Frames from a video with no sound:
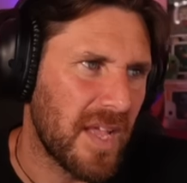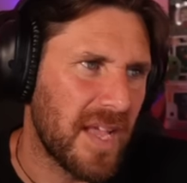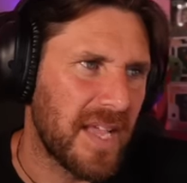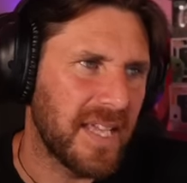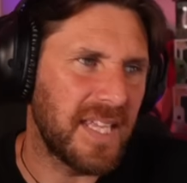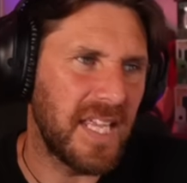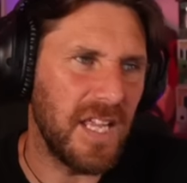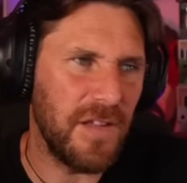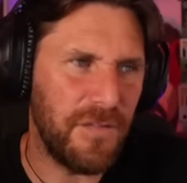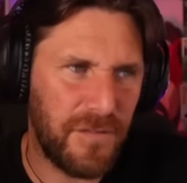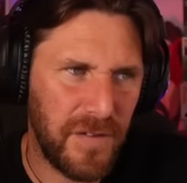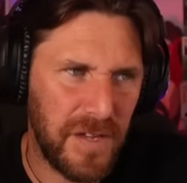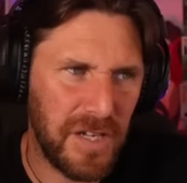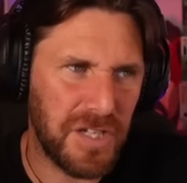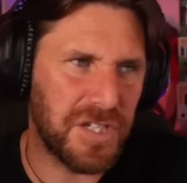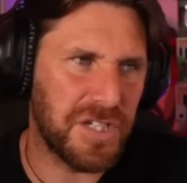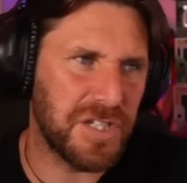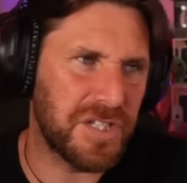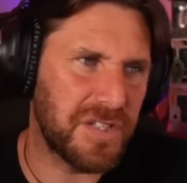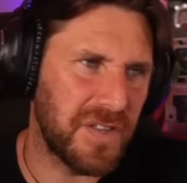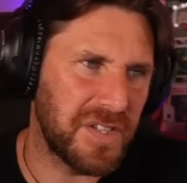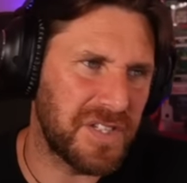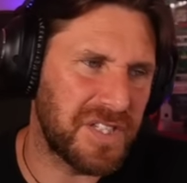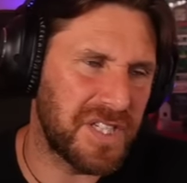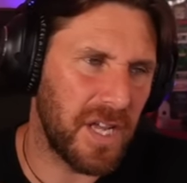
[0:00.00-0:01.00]
Key features
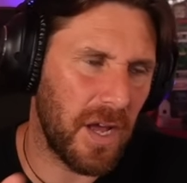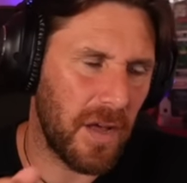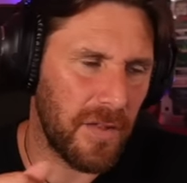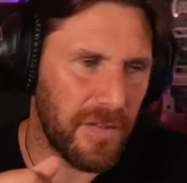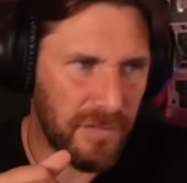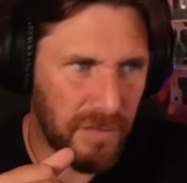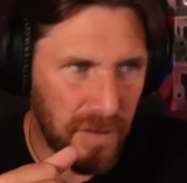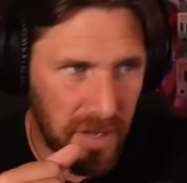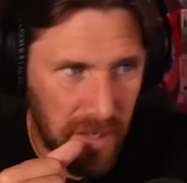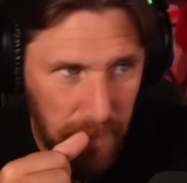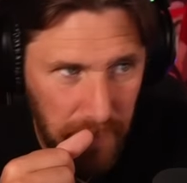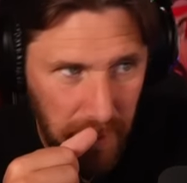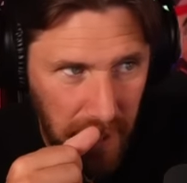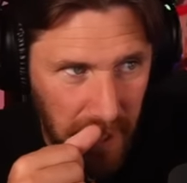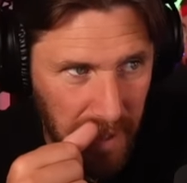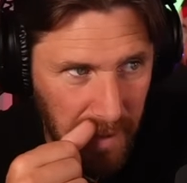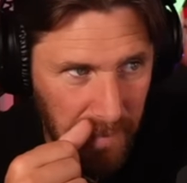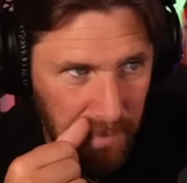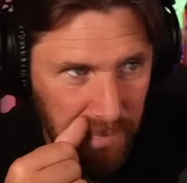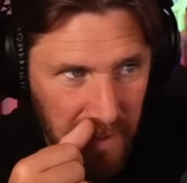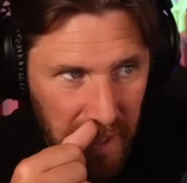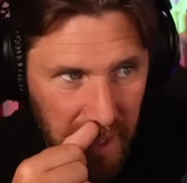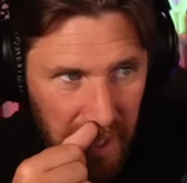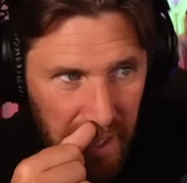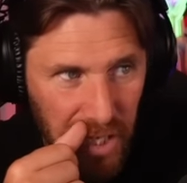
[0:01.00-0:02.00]
of the TR-3B,
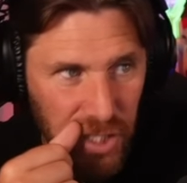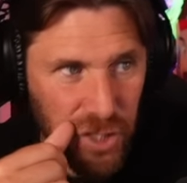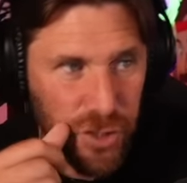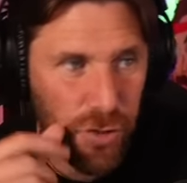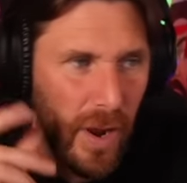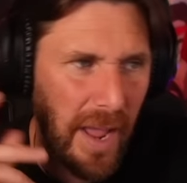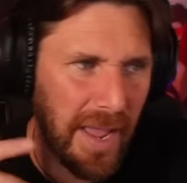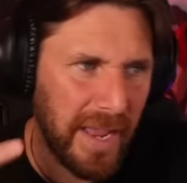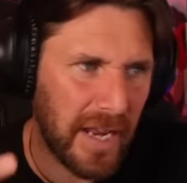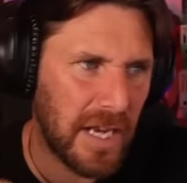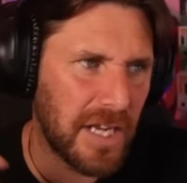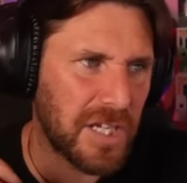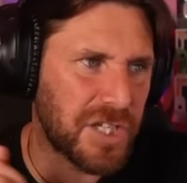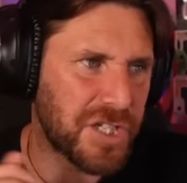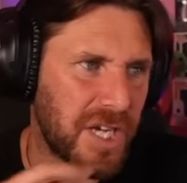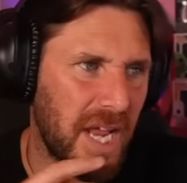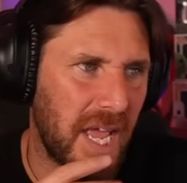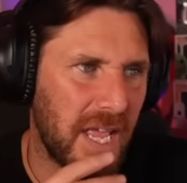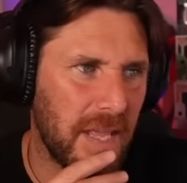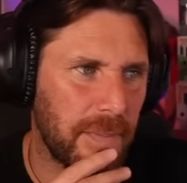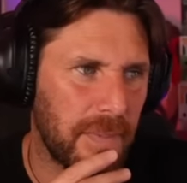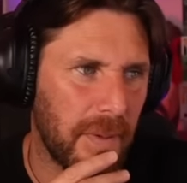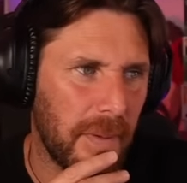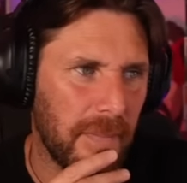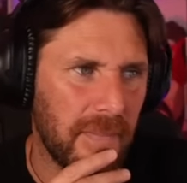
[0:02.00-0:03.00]
triangular shape,